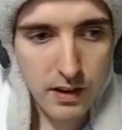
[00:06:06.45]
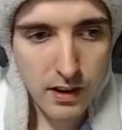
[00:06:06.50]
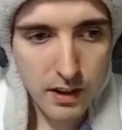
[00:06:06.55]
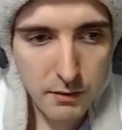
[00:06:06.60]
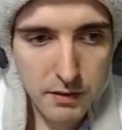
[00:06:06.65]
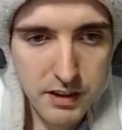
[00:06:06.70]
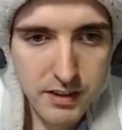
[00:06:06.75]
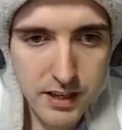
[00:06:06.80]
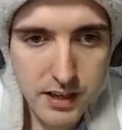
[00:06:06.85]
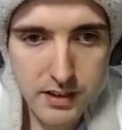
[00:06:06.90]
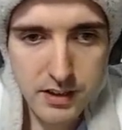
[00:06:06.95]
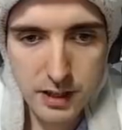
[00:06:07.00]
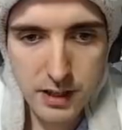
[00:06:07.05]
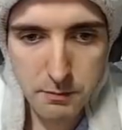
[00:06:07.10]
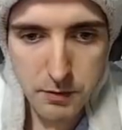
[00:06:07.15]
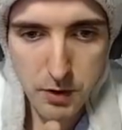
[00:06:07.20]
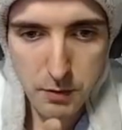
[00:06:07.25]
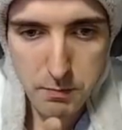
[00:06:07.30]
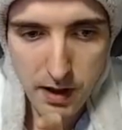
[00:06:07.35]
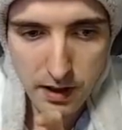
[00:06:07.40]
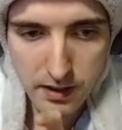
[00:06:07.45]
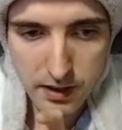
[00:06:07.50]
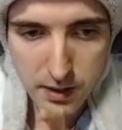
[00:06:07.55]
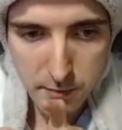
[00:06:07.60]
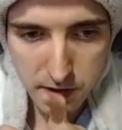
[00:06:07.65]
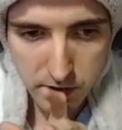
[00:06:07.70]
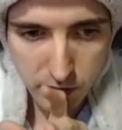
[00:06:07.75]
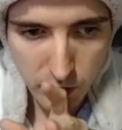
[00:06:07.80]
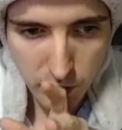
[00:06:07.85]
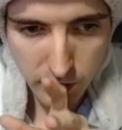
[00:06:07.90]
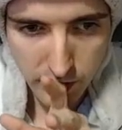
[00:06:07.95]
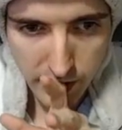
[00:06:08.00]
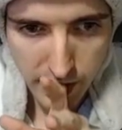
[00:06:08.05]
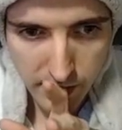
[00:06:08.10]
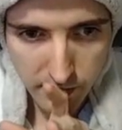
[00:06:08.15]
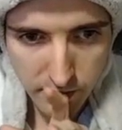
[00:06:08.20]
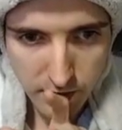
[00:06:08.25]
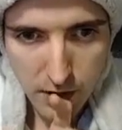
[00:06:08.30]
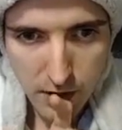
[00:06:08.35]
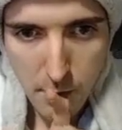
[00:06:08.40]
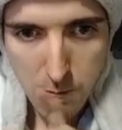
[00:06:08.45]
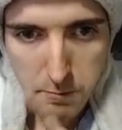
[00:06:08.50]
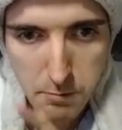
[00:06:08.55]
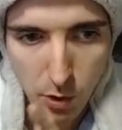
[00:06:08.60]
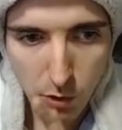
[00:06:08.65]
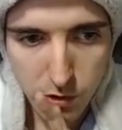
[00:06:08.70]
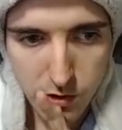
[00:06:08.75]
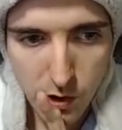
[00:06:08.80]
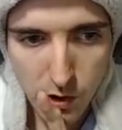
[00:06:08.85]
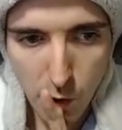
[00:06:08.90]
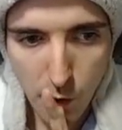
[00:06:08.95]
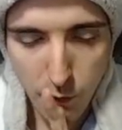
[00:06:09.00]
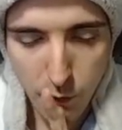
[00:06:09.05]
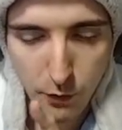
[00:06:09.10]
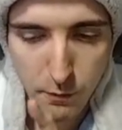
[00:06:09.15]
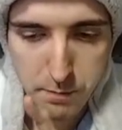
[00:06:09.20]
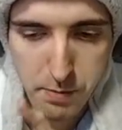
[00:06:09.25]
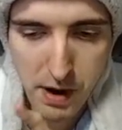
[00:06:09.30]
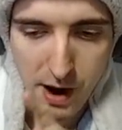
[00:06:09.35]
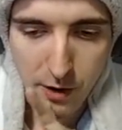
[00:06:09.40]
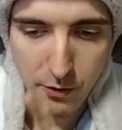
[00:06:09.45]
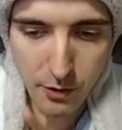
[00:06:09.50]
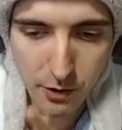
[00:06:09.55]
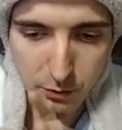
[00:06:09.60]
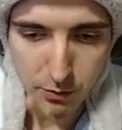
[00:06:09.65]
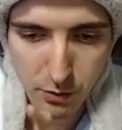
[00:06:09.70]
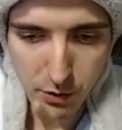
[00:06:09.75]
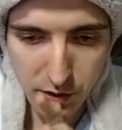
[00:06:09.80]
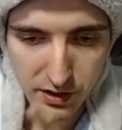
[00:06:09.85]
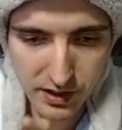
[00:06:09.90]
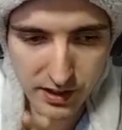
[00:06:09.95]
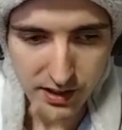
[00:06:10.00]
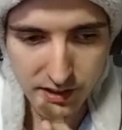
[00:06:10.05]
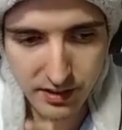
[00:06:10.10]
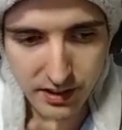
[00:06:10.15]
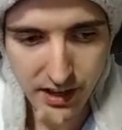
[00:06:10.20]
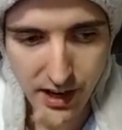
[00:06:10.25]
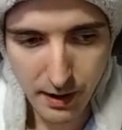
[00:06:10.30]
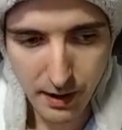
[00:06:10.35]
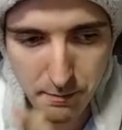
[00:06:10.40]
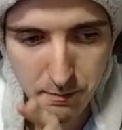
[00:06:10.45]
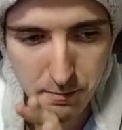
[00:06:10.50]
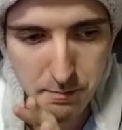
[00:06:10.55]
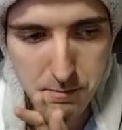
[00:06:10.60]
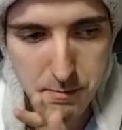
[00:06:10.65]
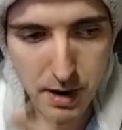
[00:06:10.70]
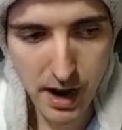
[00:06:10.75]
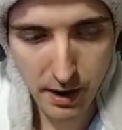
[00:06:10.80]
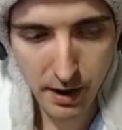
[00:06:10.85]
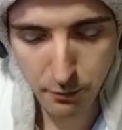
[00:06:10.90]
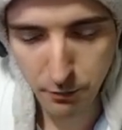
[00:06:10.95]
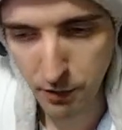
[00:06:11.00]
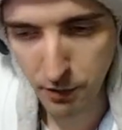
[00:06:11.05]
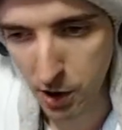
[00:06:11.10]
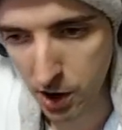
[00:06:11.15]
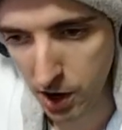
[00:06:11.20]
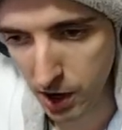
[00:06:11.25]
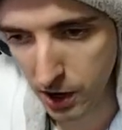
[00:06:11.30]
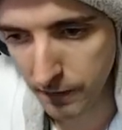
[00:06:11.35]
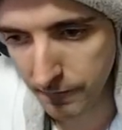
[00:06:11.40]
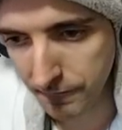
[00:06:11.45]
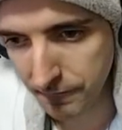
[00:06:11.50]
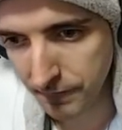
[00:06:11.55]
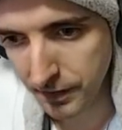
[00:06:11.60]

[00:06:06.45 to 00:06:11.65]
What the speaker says: Let me say something about Nimbus Cloak, guys. Most overpowered rune in this game by far.